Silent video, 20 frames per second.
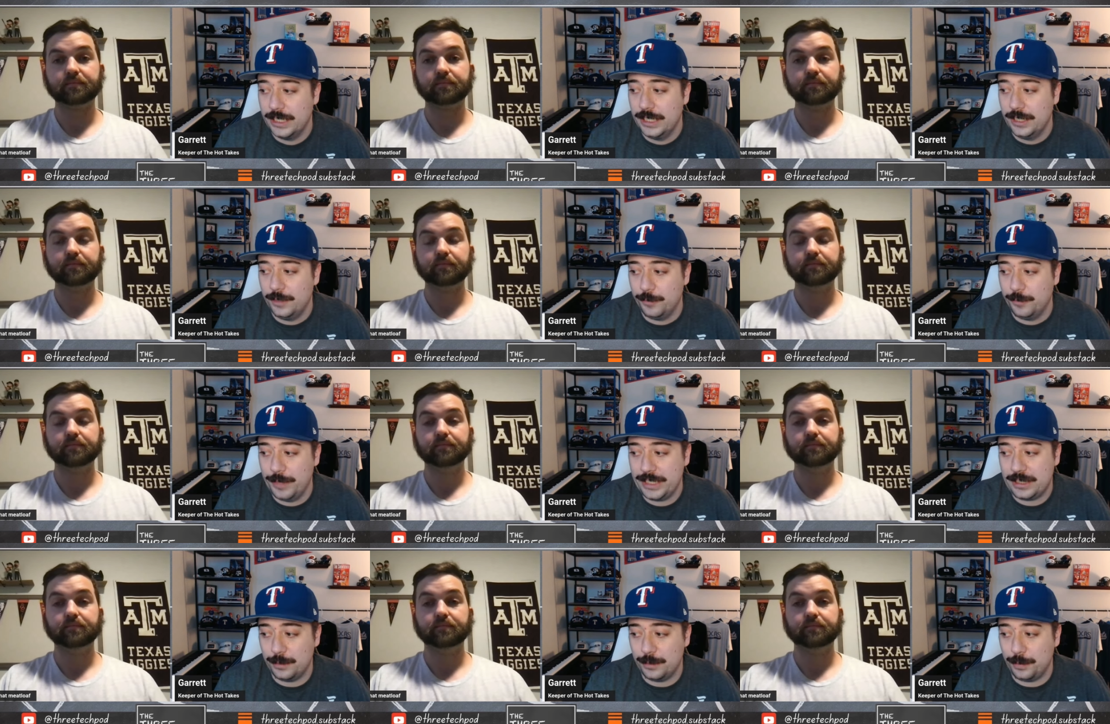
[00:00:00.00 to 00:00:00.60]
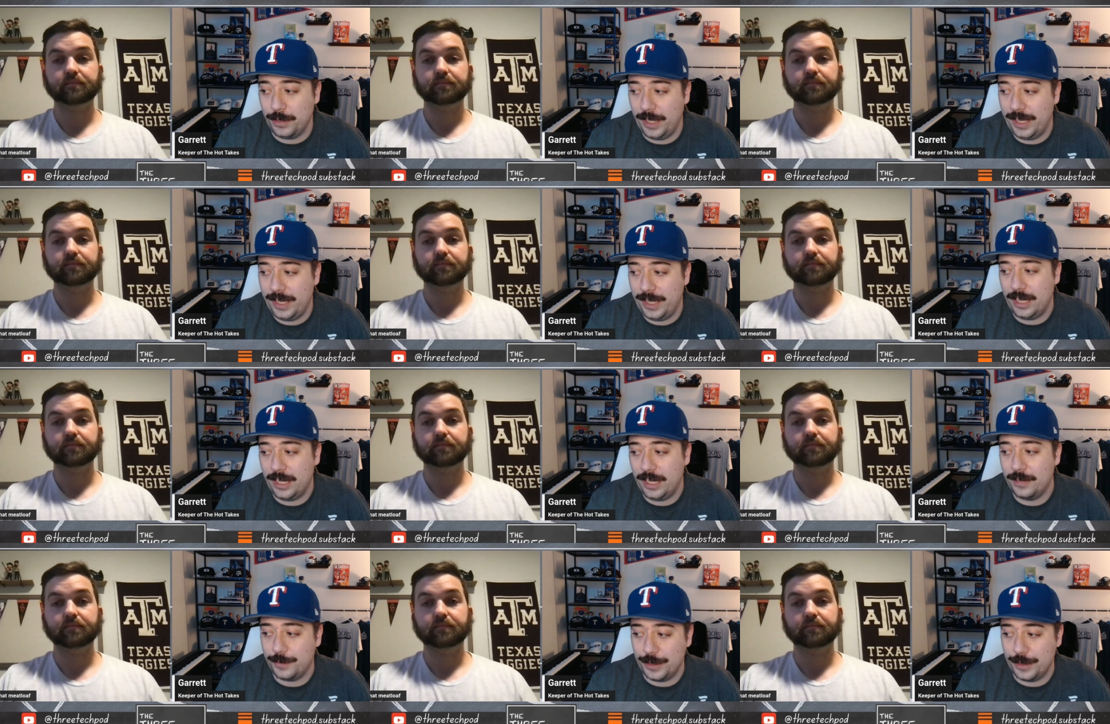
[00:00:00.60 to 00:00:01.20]
Speaker 1: make the
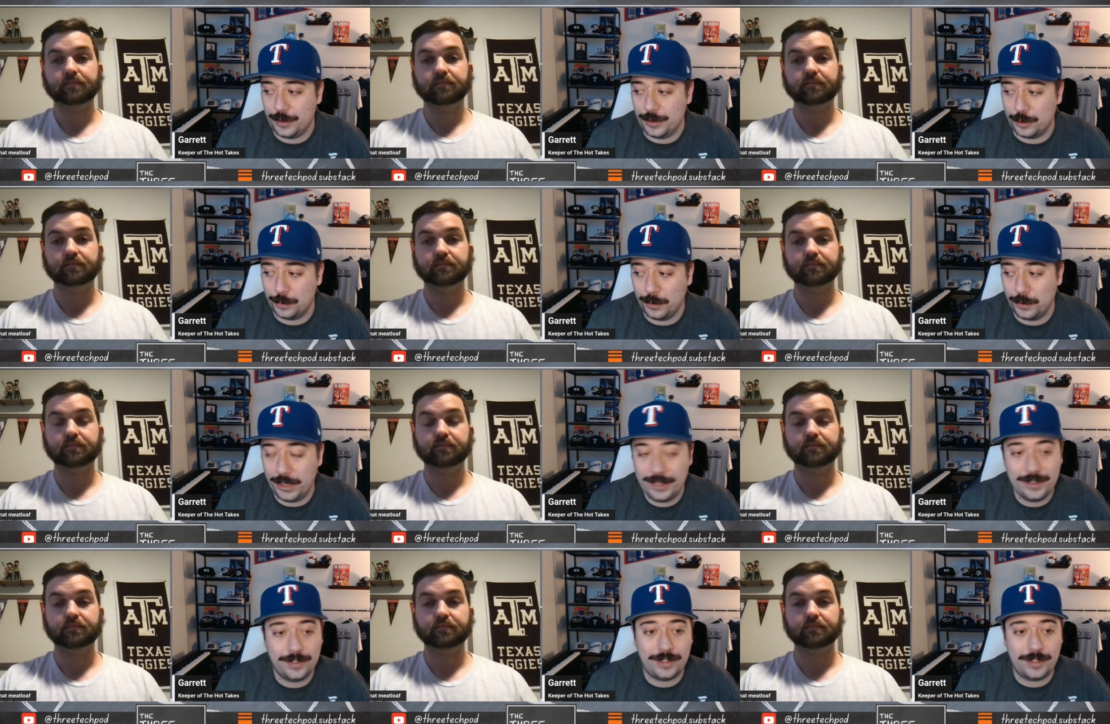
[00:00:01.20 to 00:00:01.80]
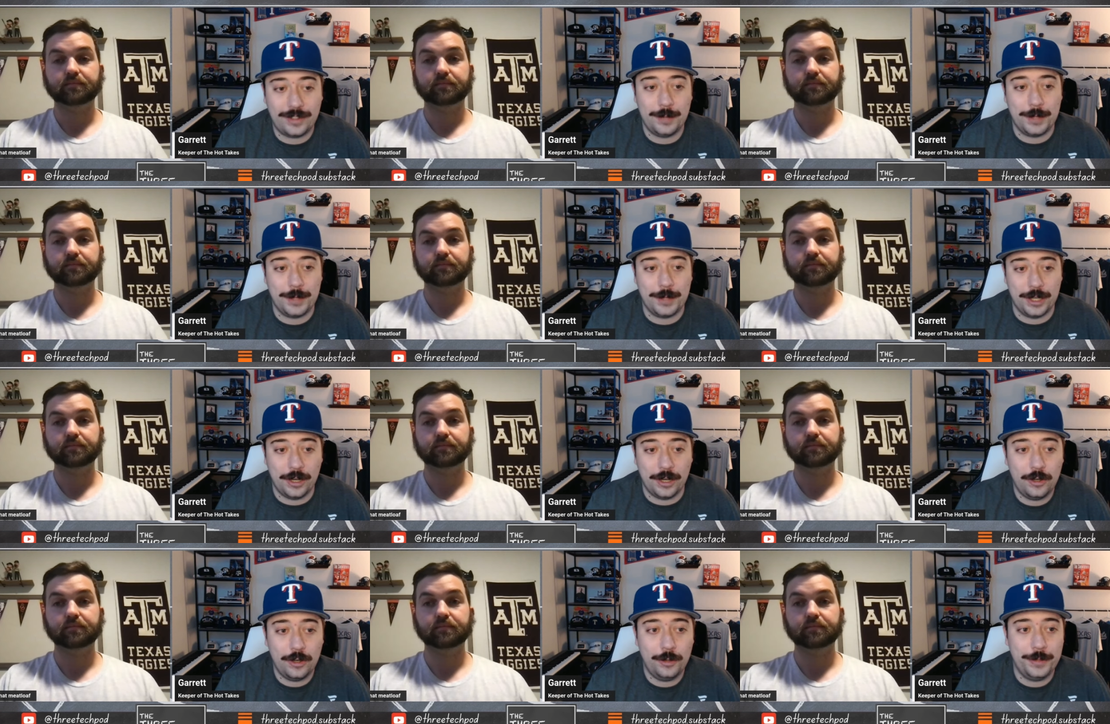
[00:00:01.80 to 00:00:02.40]
playoff and they're playing this game at
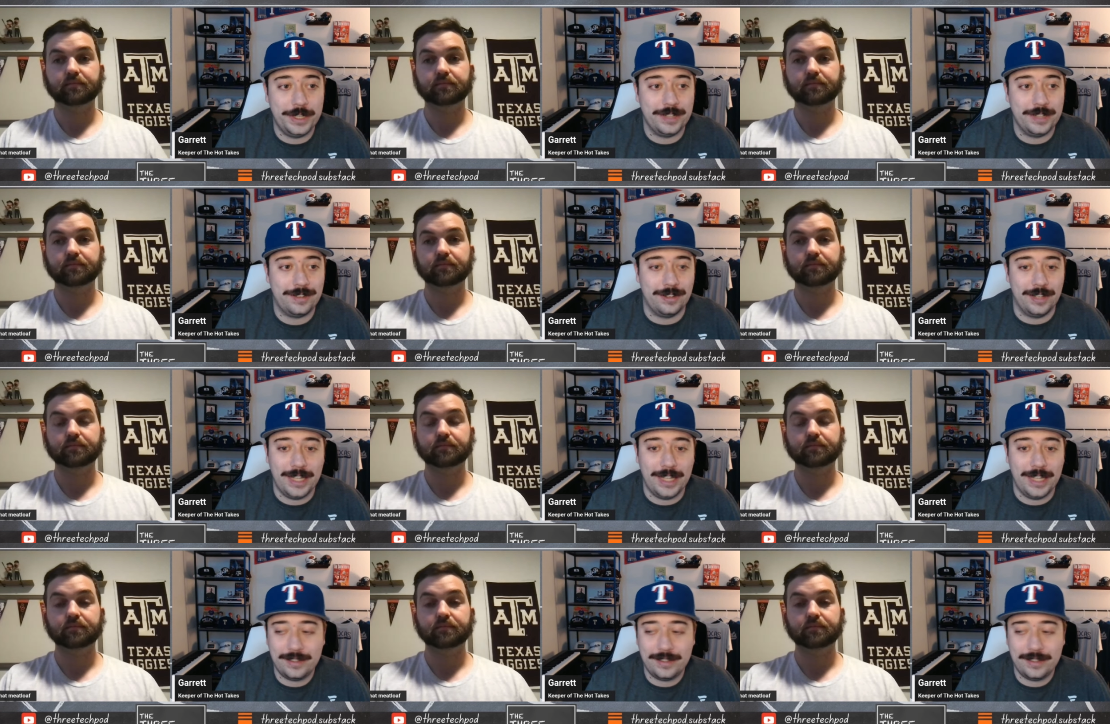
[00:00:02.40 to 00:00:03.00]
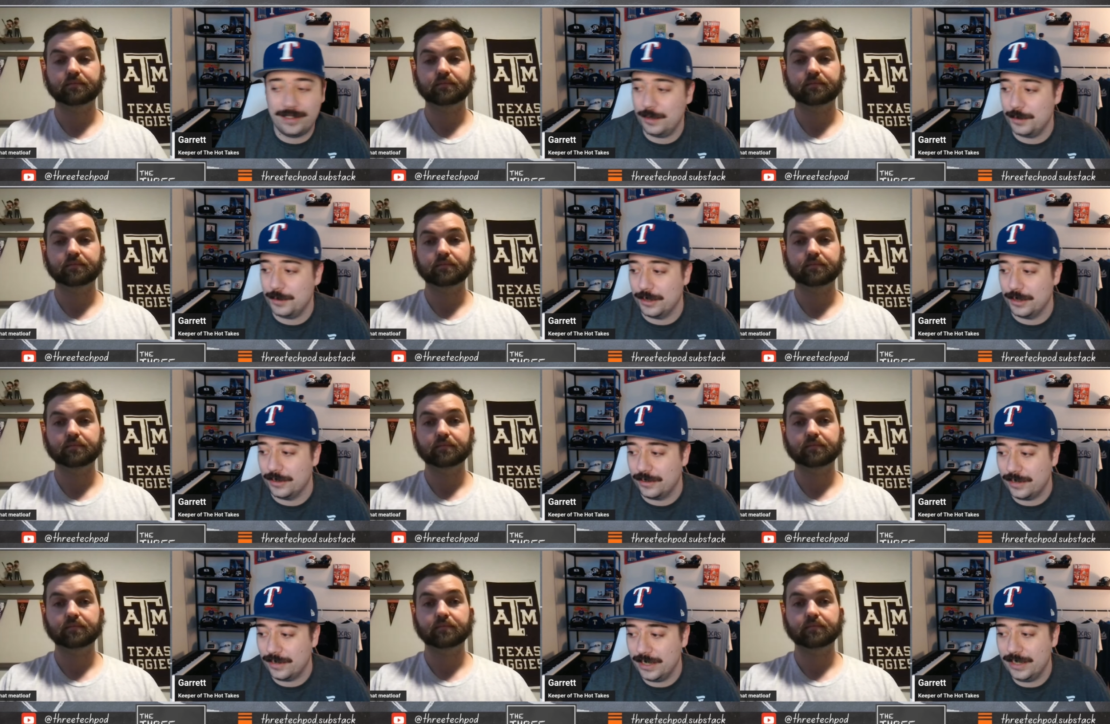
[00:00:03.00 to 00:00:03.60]
home and it's the last game of the
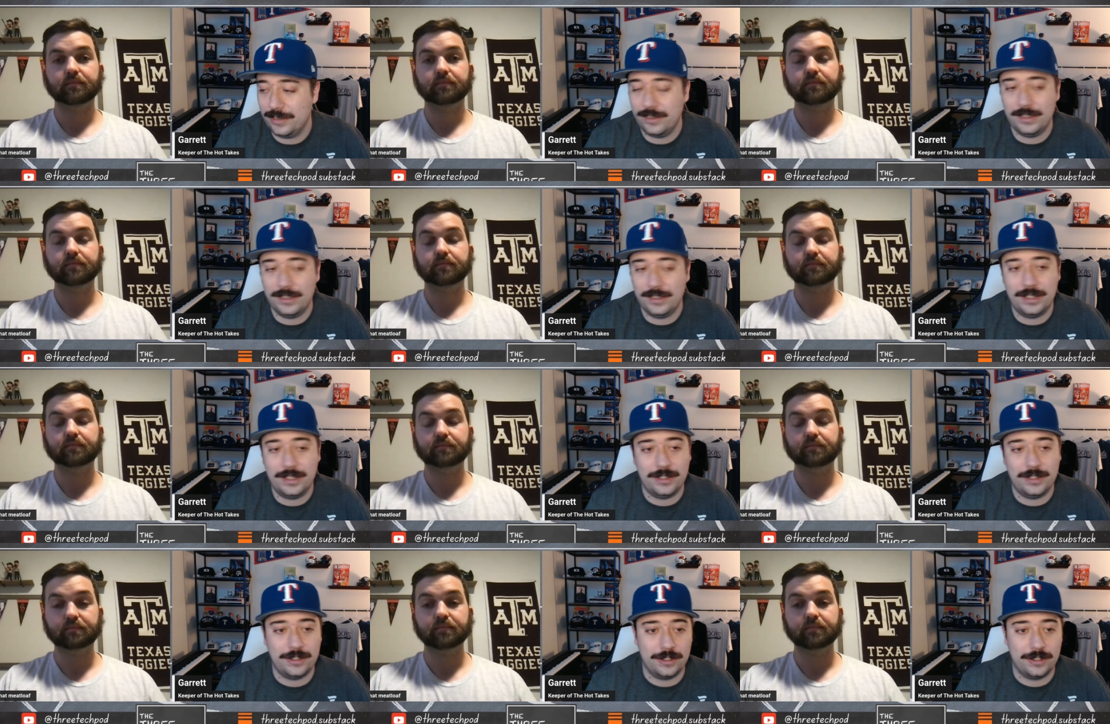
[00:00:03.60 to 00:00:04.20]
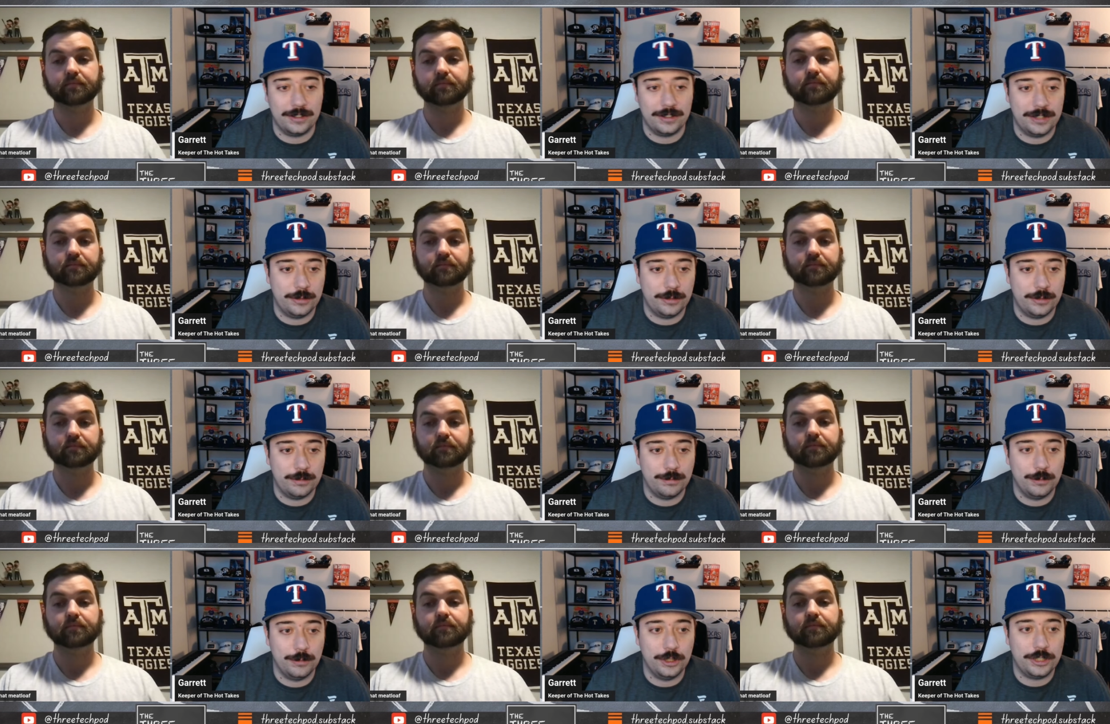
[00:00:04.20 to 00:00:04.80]
season and they're, you
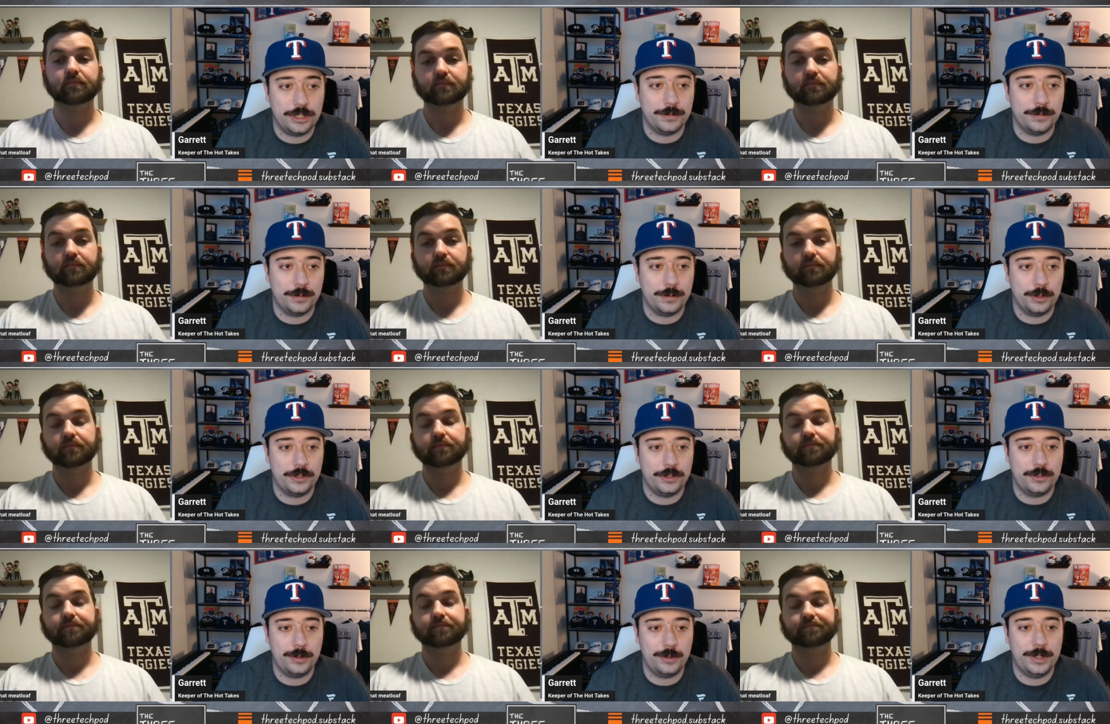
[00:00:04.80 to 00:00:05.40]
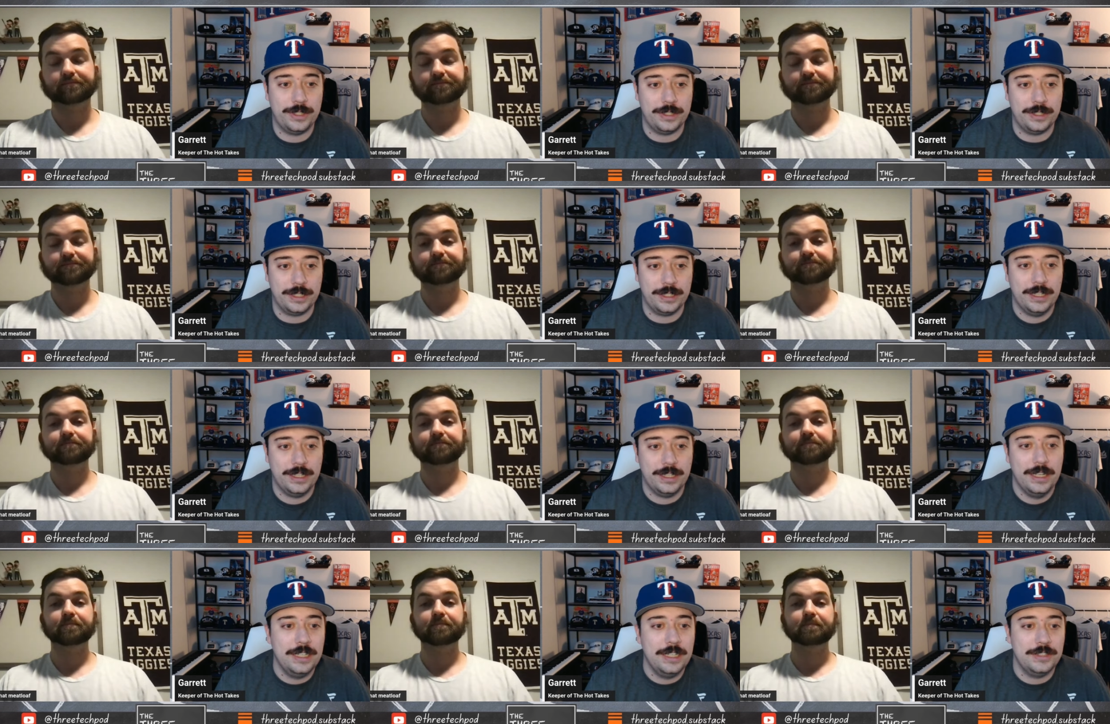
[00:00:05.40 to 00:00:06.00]
know, looking forward to it
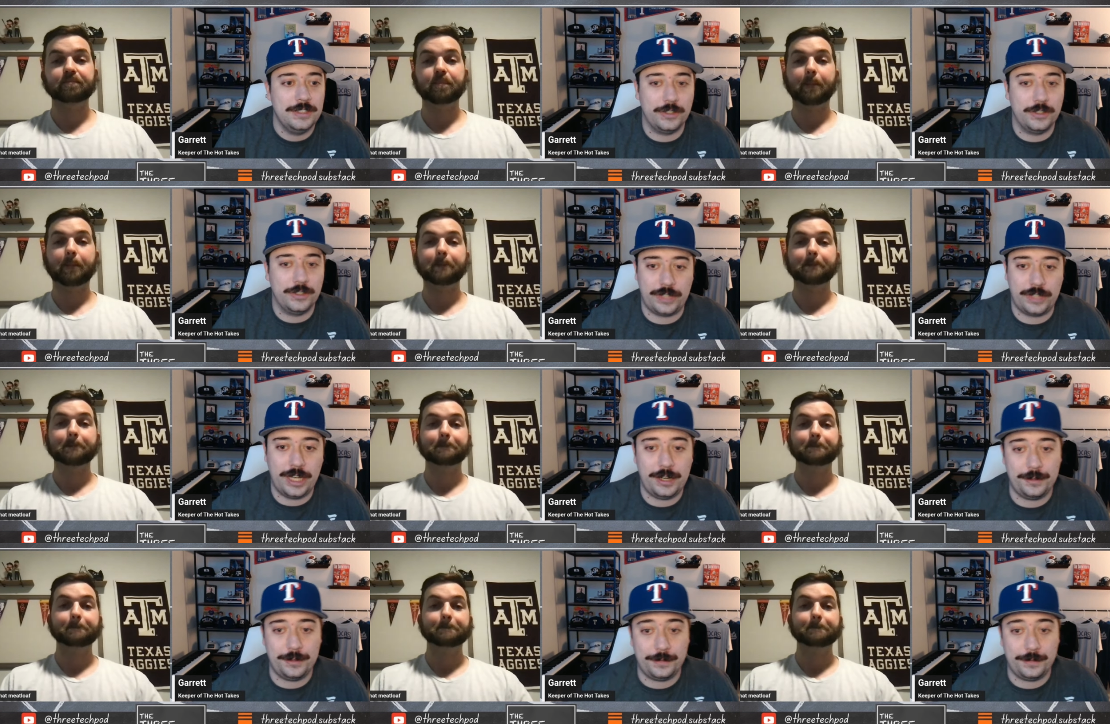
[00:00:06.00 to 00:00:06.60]
and they just